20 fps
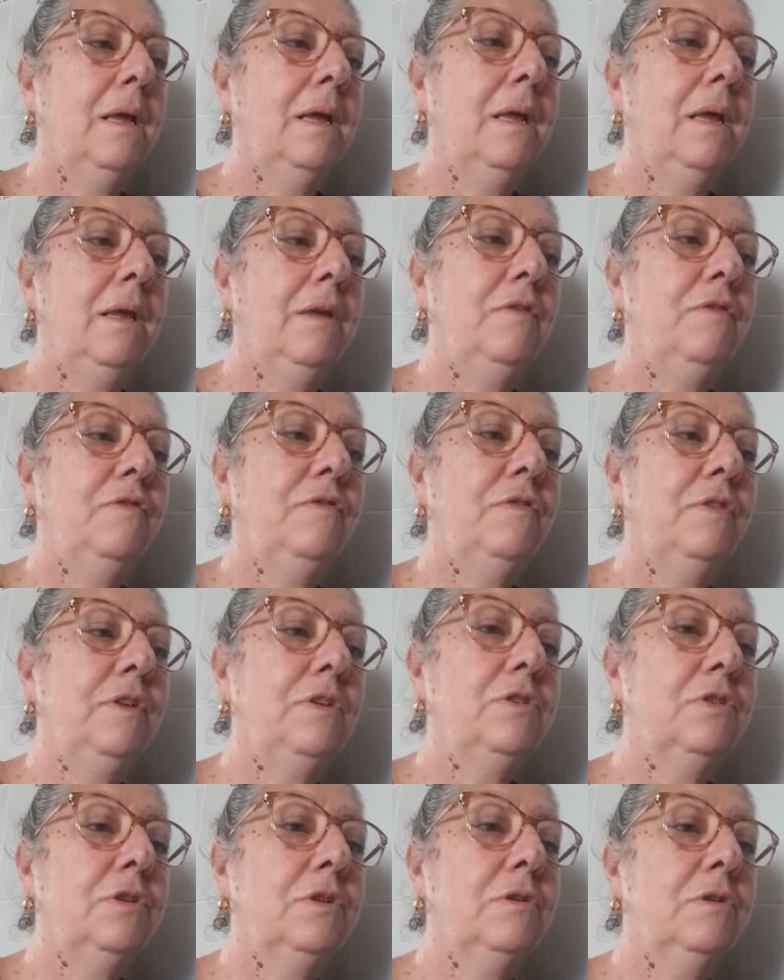if
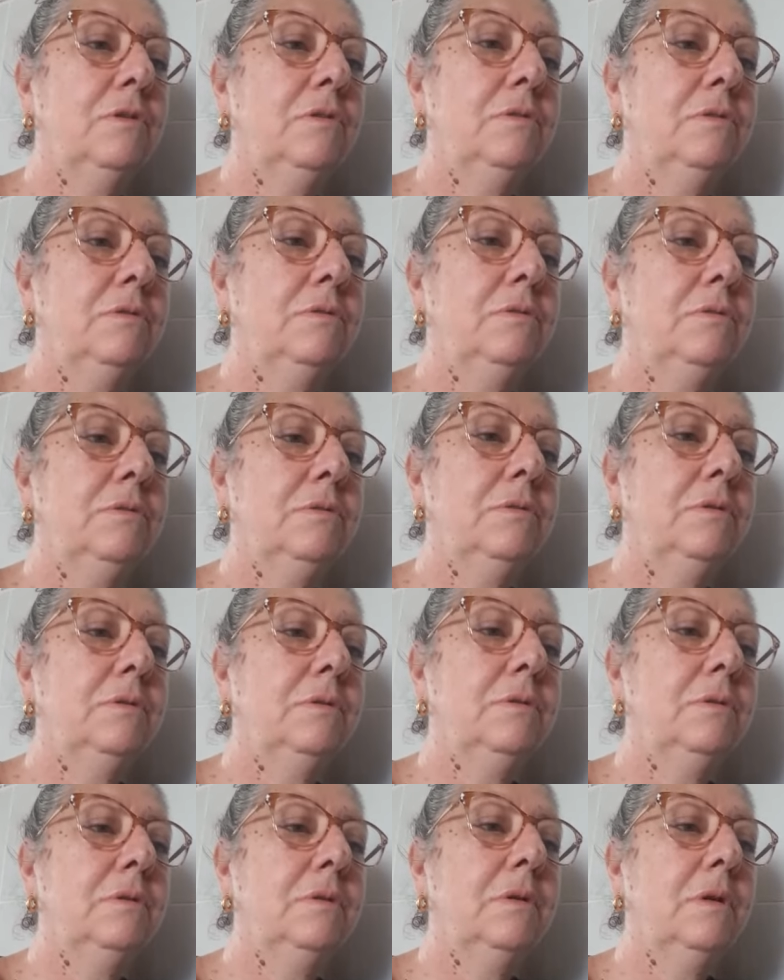it could.
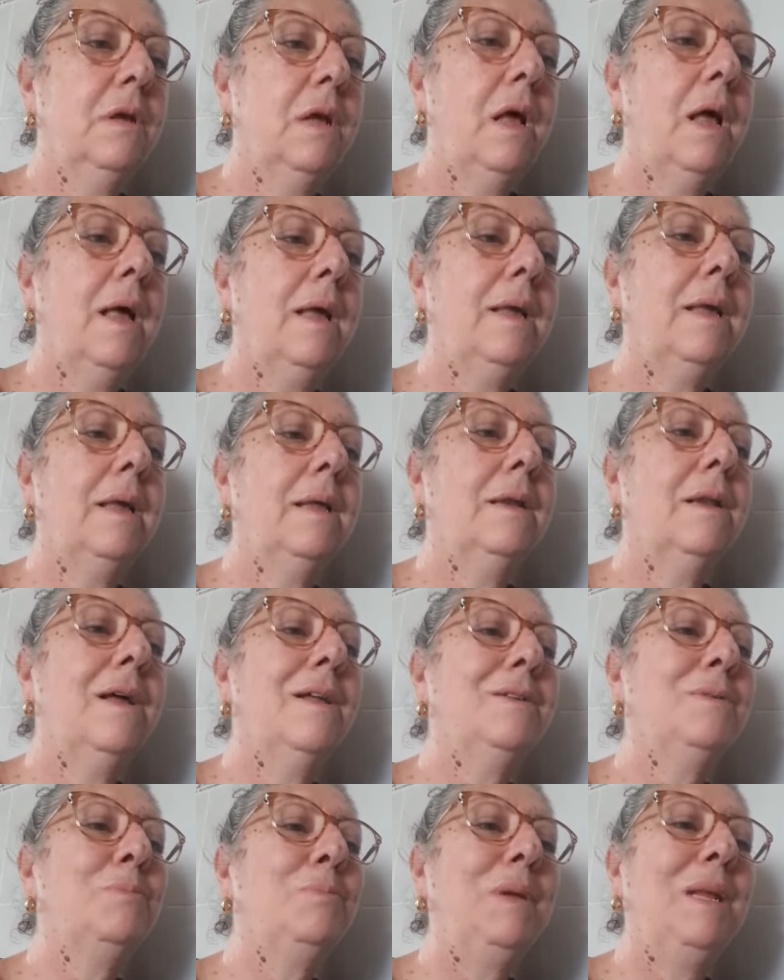I
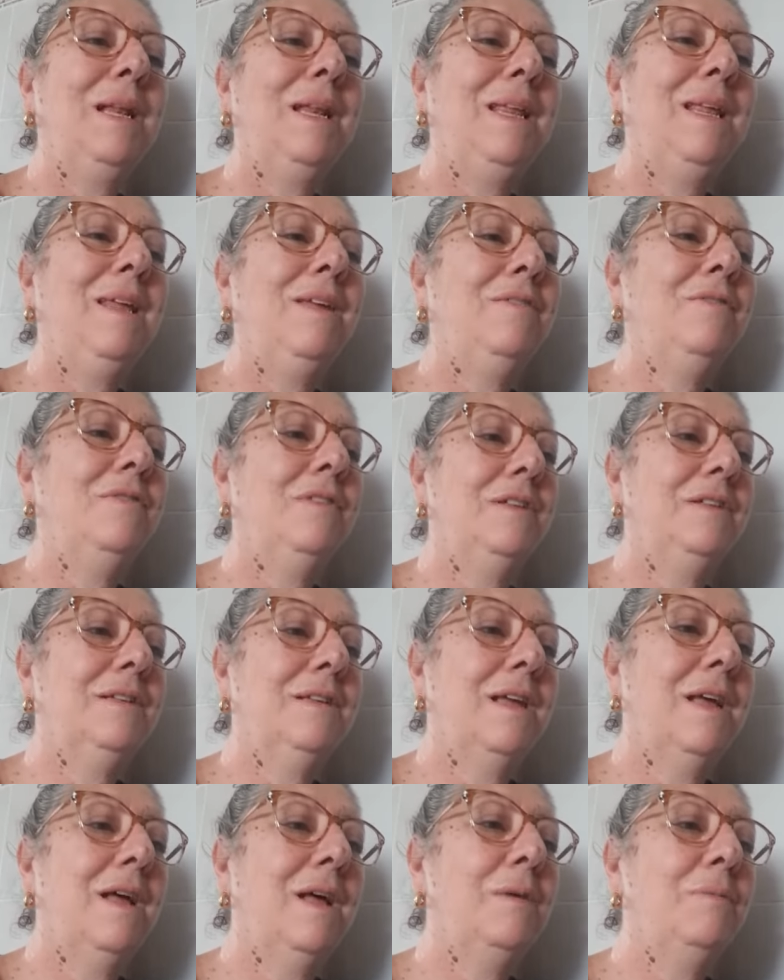cannot believe it
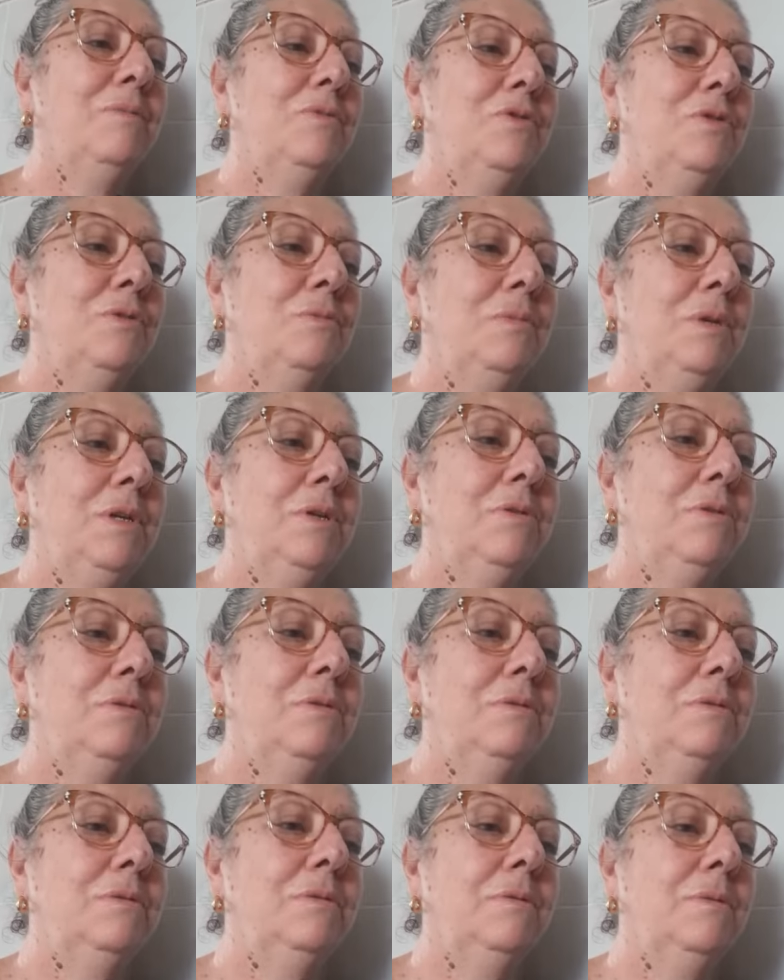can to be
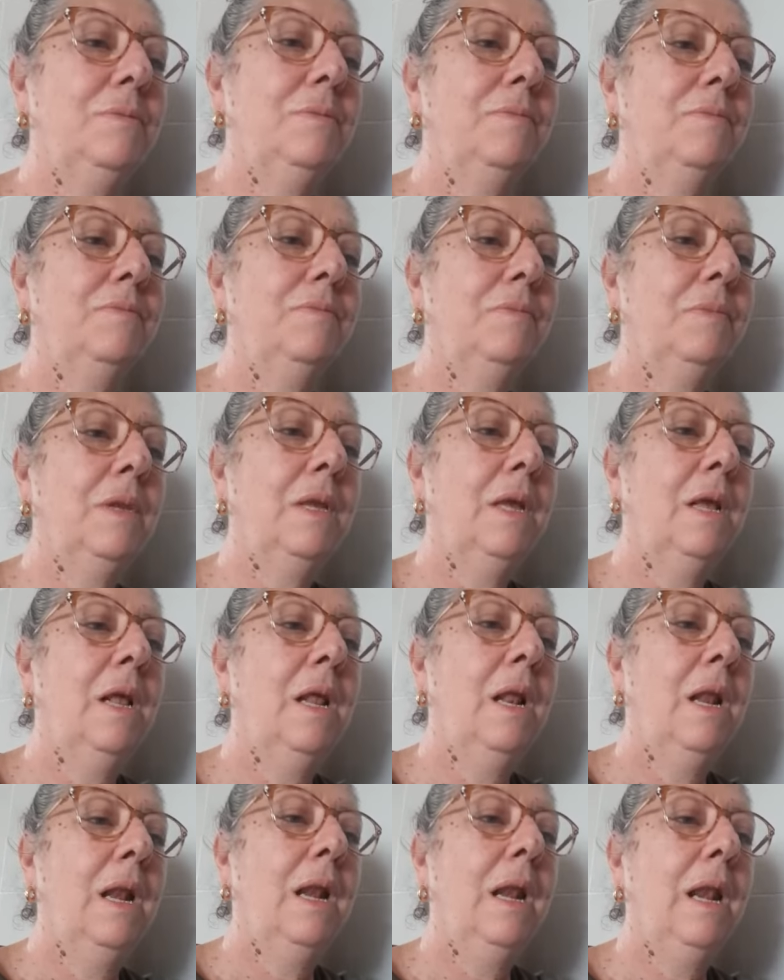true.
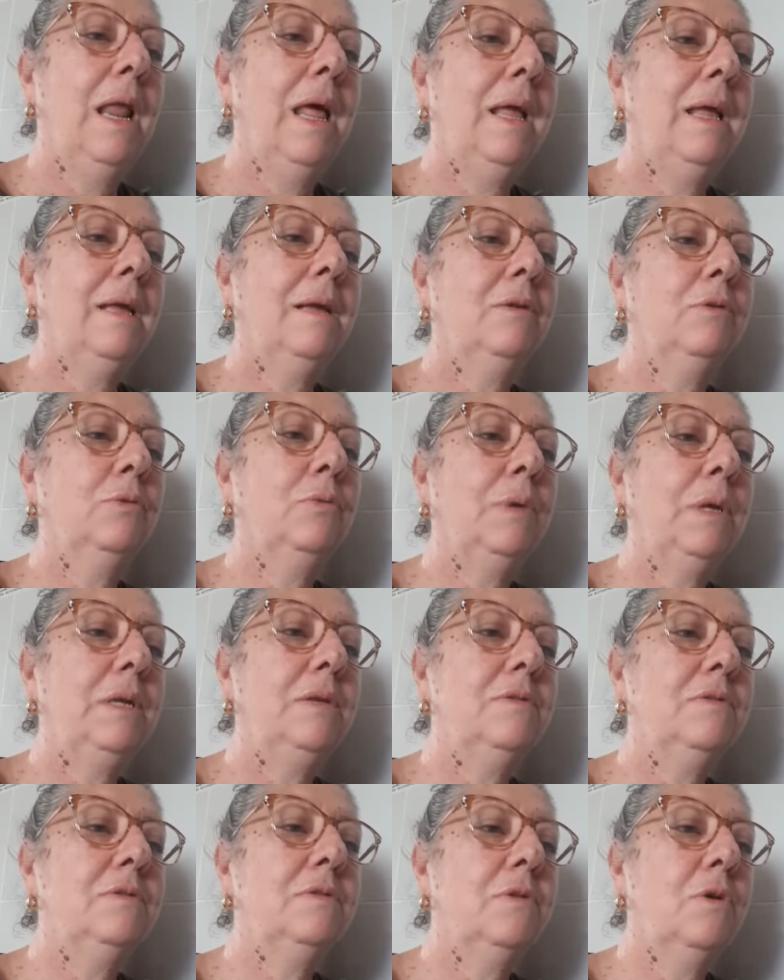Like twin
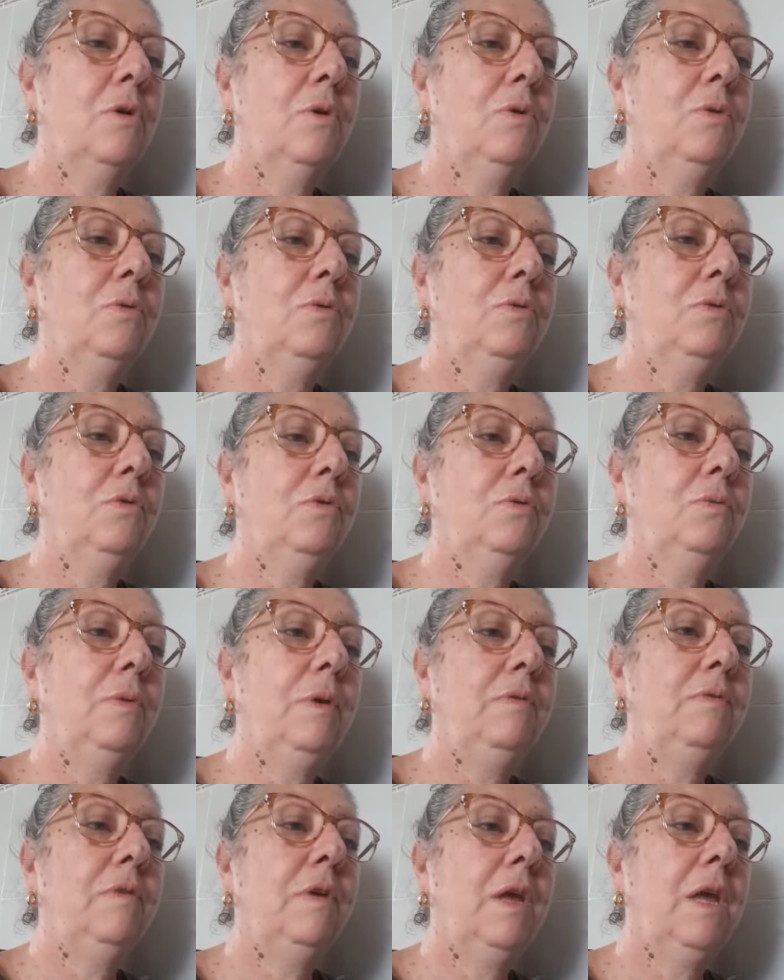souls
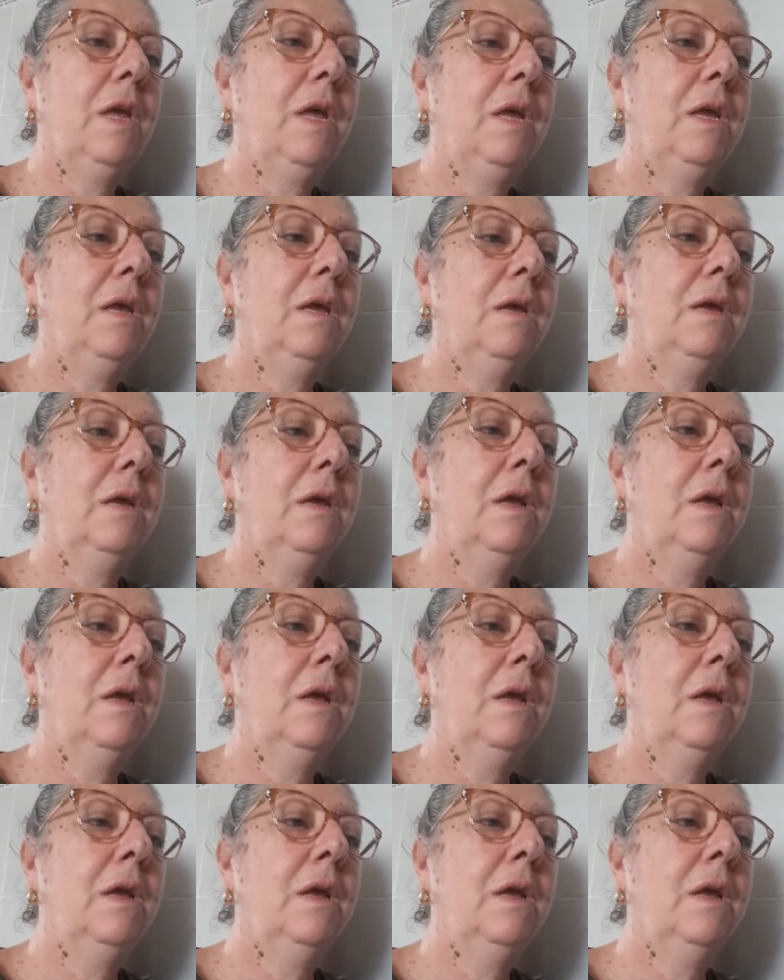we wake